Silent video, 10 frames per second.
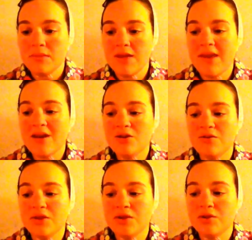They don't
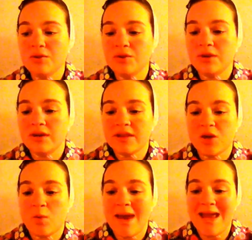view their
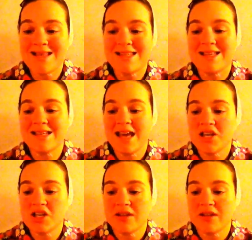weight as an indication